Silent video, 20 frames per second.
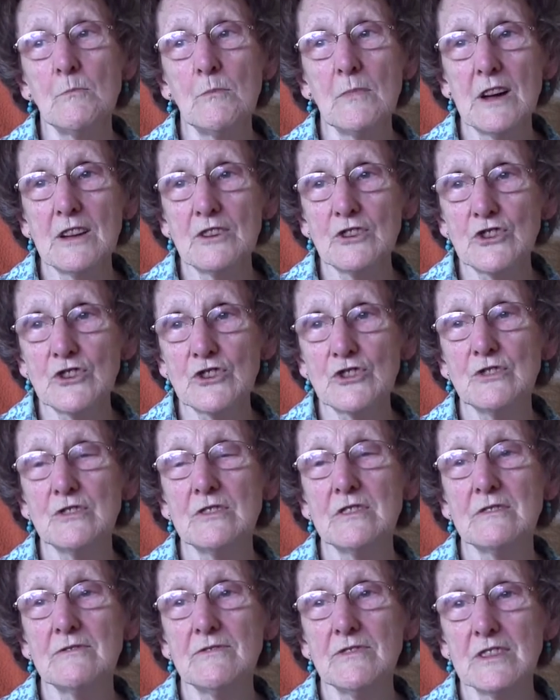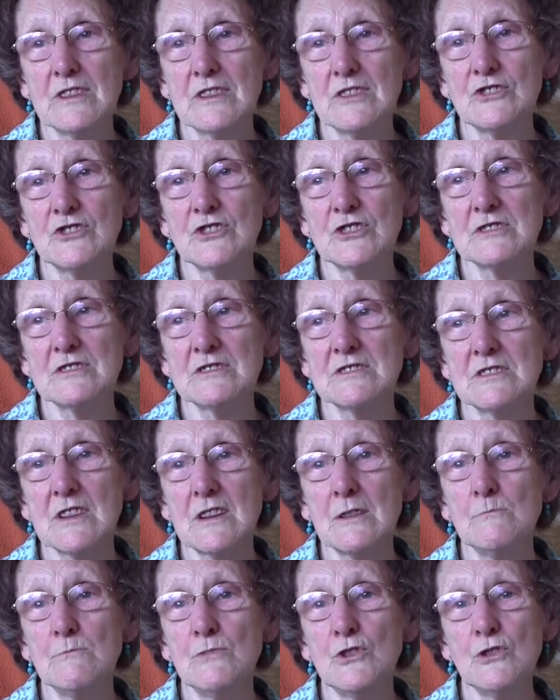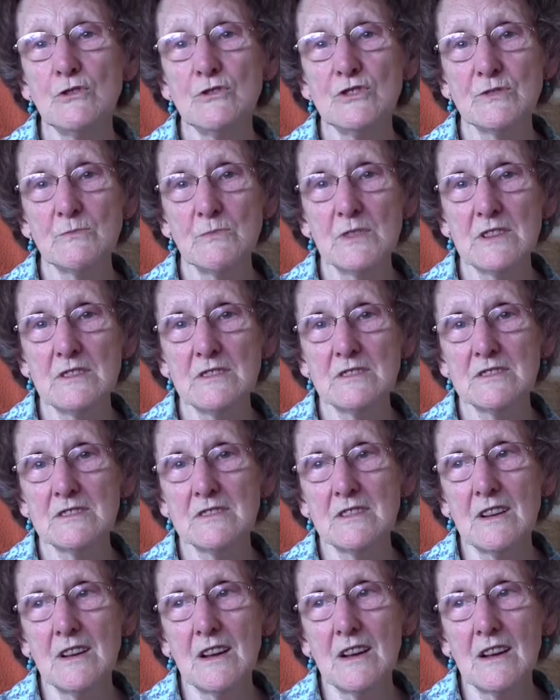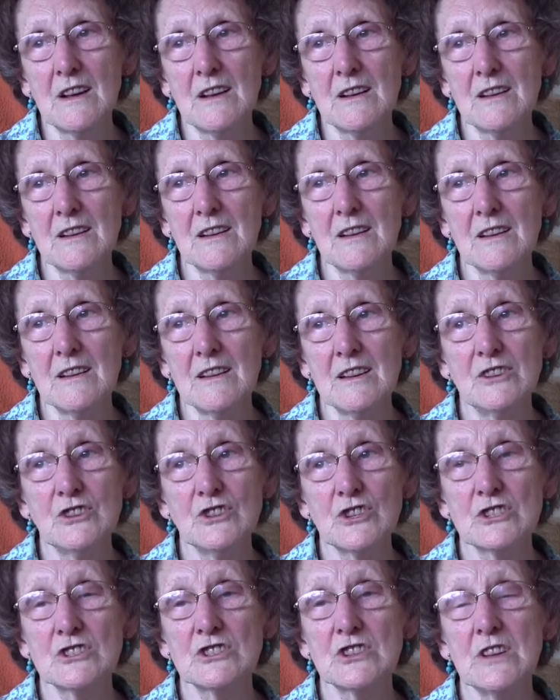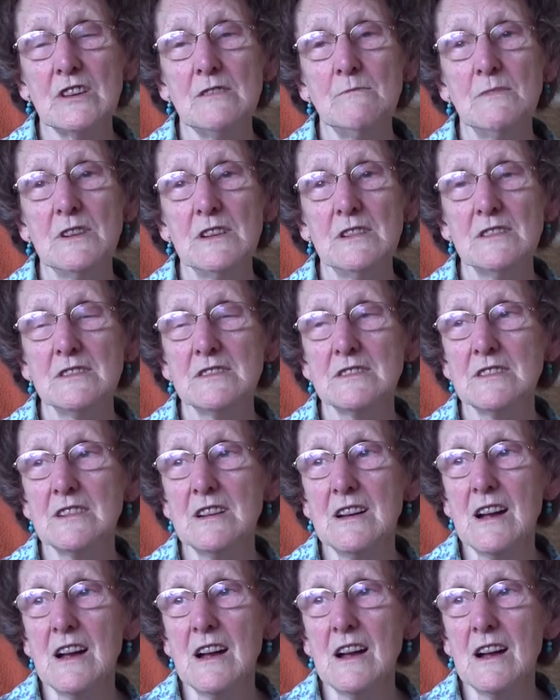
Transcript: much to the village's amusement, uh, entertainment,